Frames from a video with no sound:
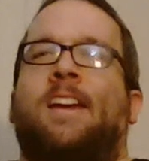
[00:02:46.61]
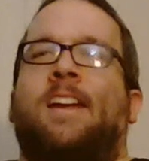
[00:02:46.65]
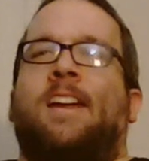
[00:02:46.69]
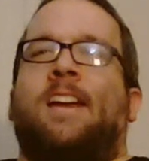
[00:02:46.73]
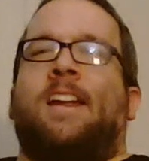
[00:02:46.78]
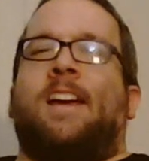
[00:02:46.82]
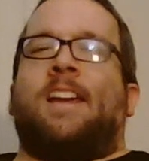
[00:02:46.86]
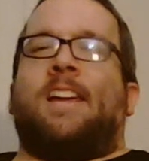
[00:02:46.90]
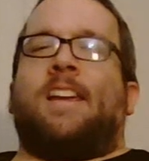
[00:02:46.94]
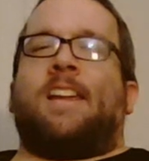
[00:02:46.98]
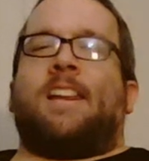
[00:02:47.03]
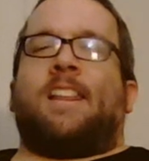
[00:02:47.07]

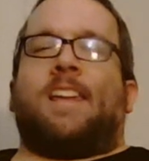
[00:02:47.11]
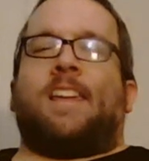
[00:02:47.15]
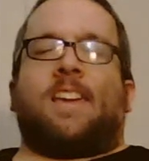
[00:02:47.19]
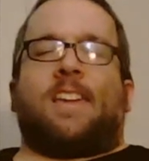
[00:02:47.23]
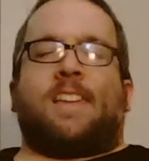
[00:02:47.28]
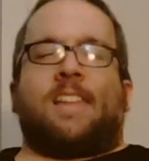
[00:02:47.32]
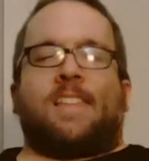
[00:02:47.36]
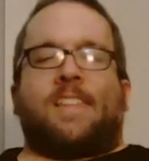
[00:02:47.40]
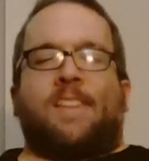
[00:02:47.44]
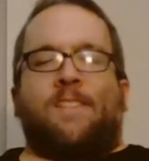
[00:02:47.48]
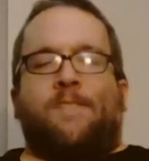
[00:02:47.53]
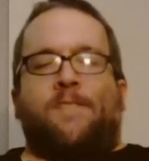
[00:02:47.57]
and I
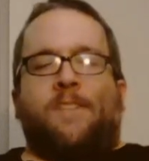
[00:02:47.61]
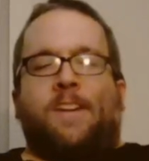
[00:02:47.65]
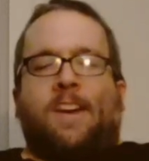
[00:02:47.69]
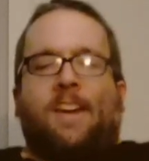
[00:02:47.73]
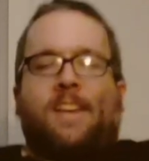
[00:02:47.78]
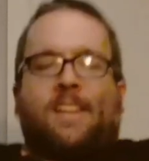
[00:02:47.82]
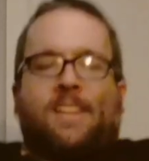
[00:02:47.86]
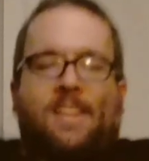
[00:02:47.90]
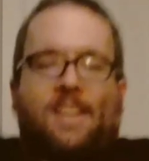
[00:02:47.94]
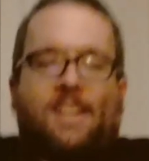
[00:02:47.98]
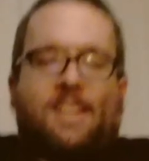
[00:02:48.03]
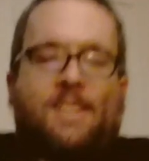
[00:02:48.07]
like the
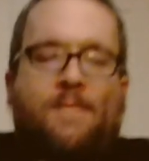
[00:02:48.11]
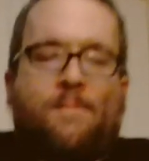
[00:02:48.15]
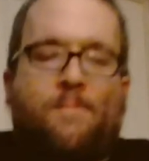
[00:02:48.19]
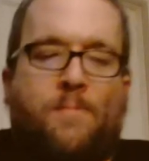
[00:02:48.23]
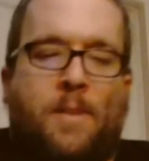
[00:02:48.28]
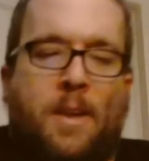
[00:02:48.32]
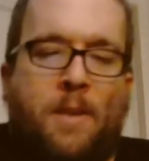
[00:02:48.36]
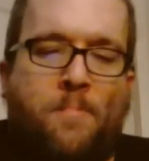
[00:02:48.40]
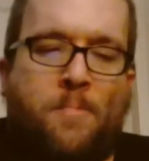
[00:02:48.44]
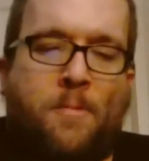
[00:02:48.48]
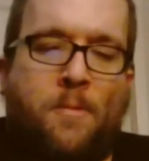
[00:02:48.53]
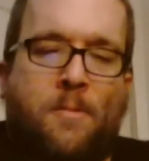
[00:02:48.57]
fact that
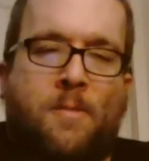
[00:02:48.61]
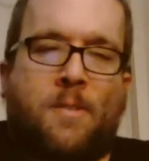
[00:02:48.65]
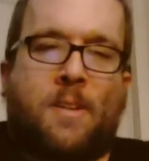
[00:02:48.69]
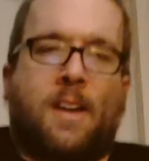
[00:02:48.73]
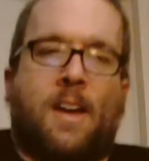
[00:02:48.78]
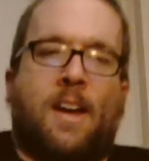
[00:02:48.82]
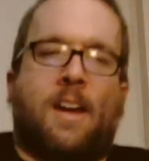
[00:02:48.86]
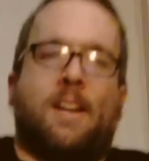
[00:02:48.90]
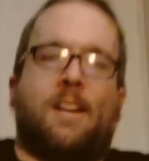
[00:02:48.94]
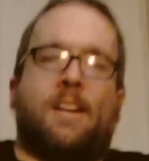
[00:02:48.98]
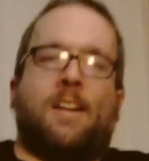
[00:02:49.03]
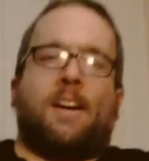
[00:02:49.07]
people
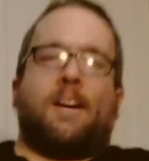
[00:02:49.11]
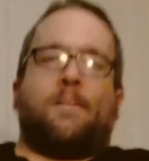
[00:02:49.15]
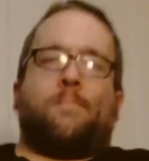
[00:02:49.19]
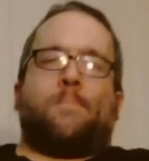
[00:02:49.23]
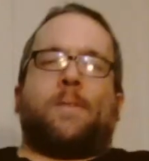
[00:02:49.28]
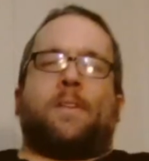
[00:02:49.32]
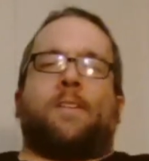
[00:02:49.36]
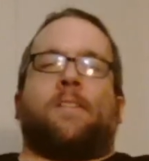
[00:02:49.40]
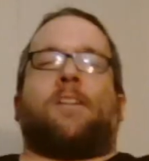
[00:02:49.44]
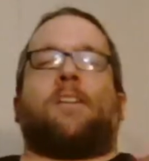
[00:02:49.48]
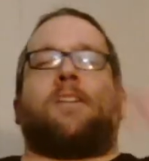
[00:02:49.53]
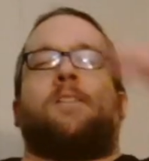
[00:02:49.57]
got
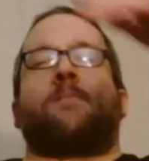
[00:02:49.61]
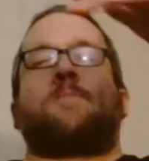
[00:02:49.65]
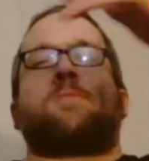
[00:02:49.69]
up in